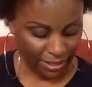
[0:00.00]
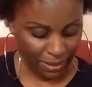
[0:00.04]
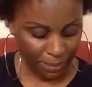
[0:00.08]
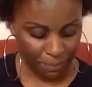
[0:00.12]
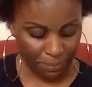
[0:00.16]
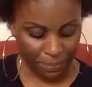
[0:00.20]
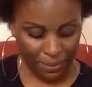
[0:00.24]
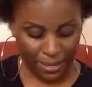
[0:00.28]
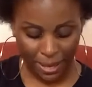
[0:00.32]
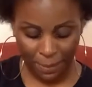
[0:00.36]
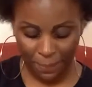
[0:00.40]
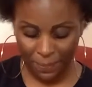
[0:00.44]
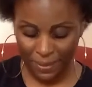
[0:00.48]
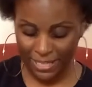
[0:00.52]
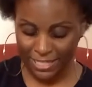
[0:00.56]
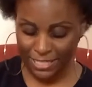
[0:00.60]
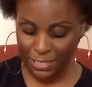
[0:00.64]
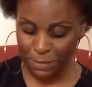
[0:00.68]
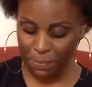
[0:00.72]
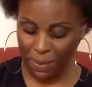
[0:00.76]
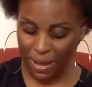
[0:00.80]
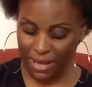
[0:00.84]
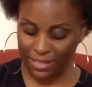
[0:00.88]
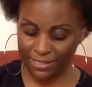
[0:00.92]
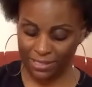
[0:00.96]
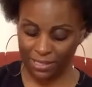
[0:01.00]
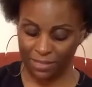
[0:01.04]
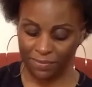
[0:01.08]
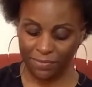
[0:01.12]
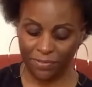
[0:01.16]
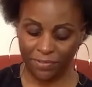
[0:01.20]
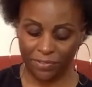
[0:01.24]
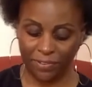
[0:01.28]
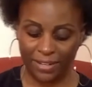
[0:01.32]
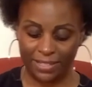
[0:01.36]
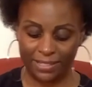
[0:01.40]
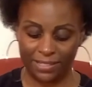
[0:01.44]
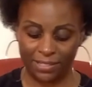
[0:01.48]
Pepe spots some
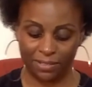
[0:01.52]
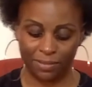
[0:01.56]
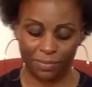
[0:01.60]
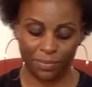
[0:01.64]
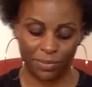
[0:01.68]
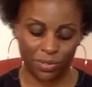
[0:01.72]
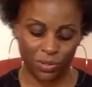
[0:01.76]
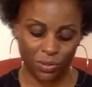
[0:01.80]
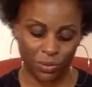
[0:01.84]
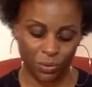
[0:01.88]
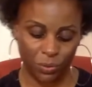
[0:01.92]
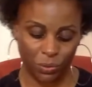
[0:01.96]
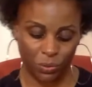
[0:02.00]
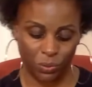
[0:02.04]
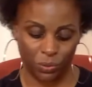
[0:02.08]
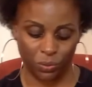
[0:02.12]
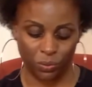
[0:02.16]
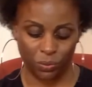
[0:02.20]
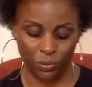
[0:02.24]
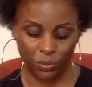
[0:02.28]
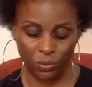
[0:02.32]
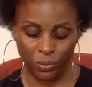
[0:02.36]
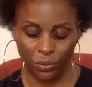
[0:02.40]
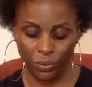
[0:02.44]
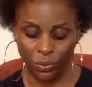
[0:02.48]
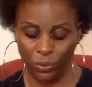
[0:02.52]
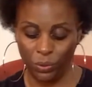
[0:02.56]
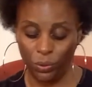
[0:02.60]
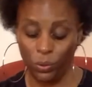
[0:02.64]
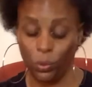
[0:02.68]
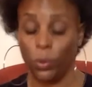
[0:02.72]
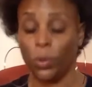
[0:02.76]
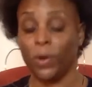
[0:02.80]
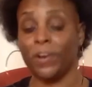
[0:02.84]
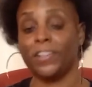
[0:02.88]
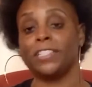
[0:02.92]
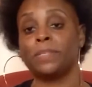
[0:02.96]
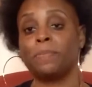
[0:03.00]
friends from school who
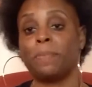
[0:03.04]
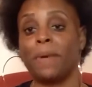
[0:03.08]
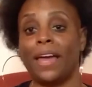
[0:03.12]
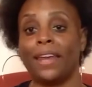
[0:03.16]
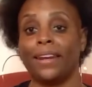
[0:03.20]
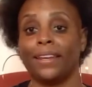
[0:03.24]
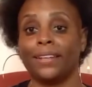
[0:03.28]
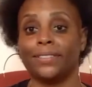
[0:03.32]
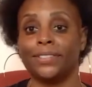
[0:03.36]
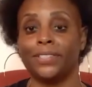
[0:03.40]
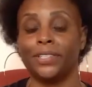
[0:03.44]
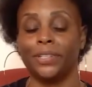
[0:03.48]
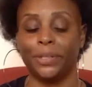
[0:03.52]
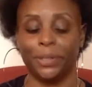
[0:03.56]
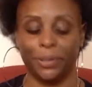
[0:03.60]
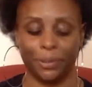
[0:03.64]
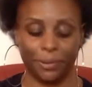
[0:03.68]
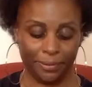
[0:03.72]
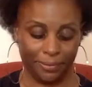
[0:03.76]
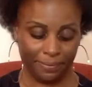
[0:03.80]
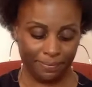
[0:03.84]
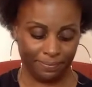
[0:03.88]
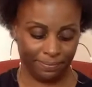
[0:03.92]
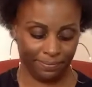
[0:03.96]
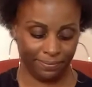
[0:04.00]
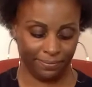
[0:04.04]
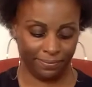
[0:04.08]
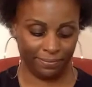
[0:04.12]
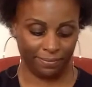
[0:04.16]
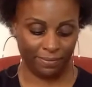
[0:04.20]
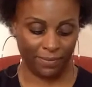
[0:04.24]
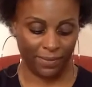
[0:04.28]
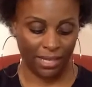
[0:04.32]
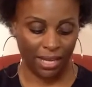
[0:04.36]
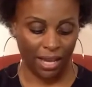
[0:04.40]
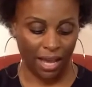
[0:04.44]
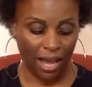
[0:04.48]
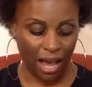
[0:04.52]
are Hispanic too.
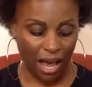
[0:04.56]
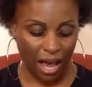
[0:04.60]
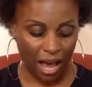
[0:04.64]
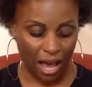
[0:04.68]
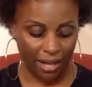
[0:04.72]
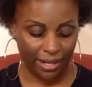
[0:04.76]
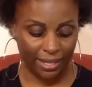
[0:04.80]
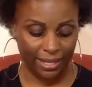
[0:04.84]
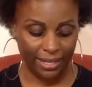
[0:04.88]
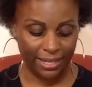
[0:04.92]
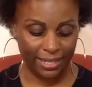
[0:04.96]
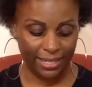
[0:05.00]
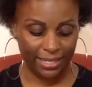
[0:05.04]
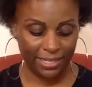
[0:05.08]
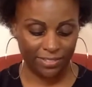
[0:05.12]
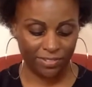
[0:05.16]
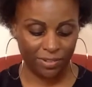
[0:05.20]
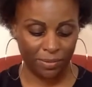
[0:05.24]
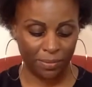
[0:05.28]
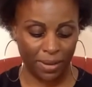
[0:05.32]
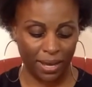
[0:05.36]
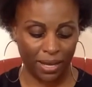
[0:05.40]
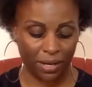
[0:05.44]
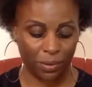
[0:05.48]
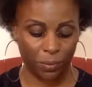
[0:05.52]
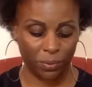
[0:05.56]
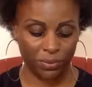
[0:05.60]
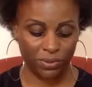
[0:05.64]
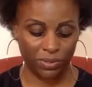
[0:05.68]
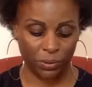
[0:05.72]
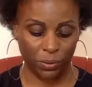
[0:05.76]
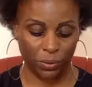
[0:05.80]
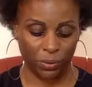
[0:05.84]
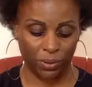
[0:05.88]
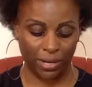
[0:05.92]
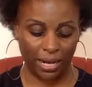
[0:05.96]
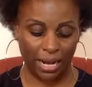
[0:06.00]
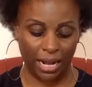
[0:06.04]
Ana is from
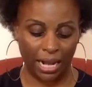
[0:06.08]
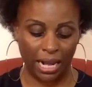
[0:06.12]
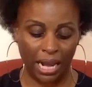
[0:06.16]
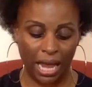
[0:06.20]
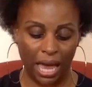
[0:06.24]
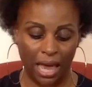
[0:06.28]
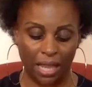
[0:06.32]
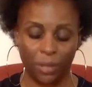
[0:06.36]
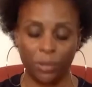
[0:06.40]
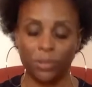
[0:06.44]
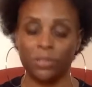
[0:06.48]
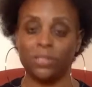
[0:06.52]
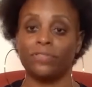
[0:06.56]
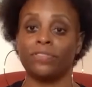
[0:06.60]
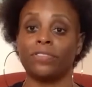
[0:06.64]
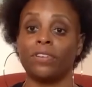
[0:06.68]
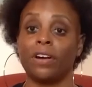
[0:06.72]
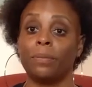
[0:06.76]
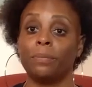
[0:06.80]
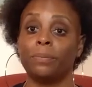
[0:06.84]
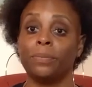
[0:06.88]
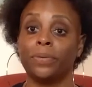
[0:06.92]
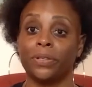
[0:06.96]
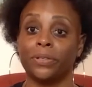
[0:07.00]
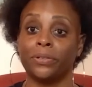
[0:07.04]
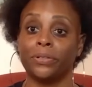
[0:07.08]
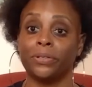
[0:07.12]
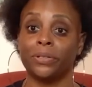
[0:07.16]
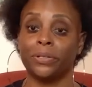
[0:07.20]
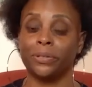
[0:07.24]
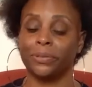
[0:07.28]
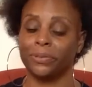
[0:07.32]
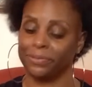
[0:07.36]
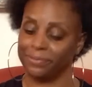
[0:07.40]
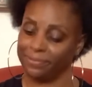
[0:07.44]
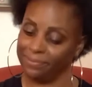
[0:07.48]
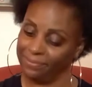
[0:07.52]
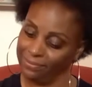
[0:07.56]
Ecuador, and Lalo's from
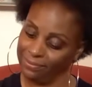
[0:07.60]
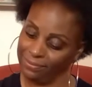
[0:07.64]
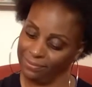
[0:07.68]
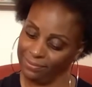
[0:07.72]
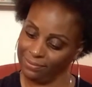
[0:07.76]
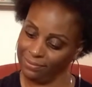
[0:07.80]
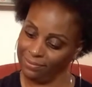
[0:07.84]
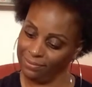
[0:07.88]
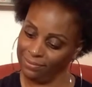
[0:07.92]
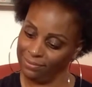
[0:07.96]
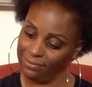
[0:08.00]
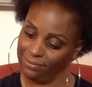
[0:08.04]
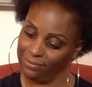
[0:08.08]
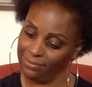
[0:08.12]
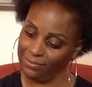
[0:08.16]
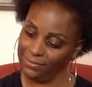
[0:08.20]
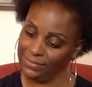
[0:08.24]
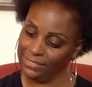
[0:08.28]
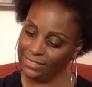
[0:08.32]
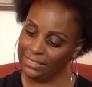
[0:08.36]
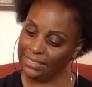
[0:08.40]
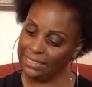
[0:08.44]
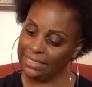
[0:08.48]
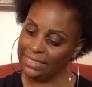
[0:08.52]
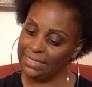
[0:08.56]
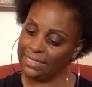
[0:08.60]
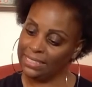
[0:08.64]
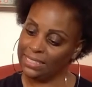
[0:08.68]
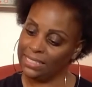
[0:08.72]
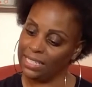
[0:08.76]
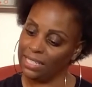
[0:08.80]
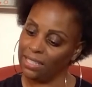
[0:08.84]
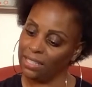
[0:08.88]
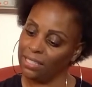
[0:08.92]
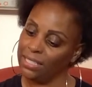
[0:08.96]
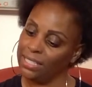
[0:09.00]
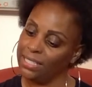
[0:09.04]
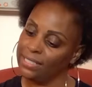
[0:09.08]
Peru.
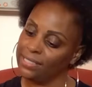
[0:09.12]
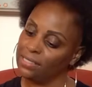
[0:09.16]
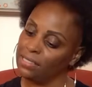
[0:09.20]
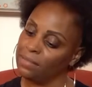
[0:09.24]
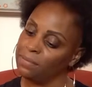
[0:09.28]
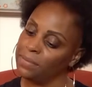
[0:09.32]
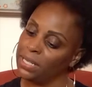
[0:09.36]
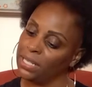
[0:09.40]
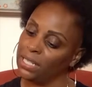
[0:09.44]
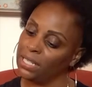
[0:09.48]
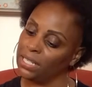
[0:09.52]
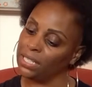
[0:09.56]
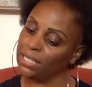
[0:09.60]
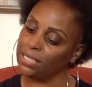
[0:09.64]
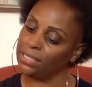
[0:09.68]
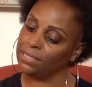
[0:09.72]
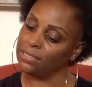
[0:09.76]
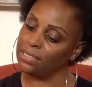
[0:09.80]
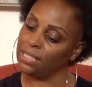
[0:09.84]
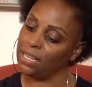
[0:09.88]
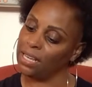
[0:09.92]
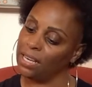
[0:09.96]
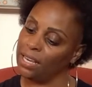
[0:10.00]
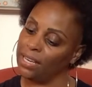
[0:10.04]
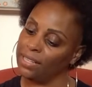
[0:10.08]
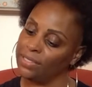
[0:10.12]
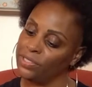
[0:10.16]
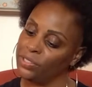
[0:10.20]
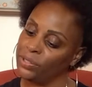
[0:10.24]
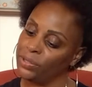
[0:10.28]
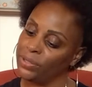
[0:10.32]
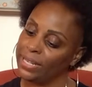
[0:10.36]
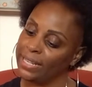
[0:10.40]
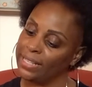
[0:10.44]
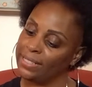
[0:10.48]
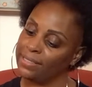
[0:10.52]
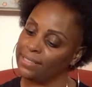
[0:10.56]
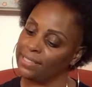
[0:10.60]
Dylan is Dominican,
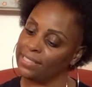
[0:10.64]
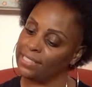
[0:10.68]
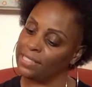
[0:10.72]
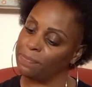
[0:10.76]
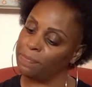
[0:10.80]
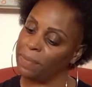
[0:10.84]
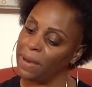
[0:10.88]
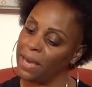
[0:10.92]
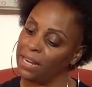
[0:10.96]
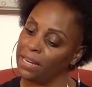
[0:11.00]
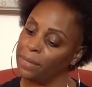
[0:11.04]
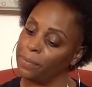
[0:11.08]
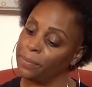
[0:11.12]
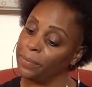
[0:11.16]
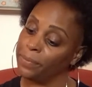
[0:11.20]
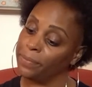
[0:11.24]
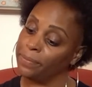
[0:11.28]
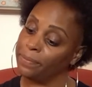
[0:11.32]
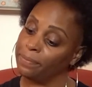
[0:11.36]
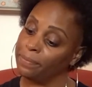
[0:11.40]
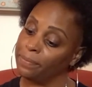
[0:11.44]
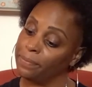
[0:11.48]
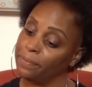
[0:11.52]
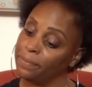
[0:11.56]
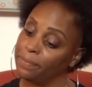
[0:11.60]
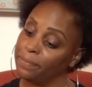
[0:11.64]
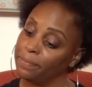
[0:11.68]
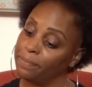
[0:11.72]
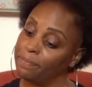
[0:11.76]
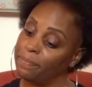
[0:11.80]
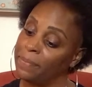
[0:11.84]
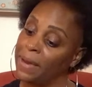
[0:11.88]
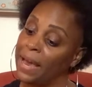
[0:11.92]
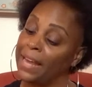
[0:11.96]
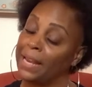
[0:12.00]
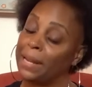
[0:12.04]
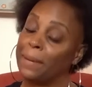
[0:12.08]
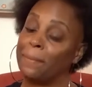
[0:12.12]
Andres is Panam
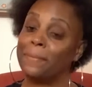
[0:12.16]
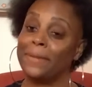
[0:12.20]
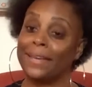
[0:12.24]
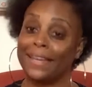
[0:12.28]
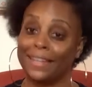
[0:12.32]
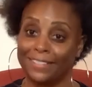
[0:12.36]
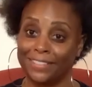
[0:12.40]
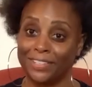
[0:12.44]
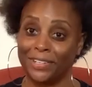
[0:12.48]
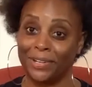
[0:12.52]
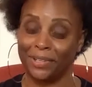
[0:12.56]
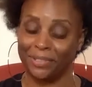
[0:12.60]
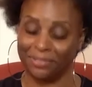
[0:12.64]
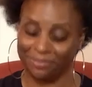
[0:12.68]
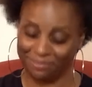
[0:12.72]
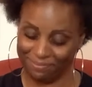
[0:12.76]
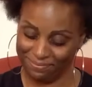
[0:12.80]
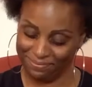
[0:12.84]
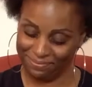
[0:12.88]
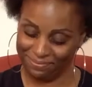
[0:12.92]
Panameño,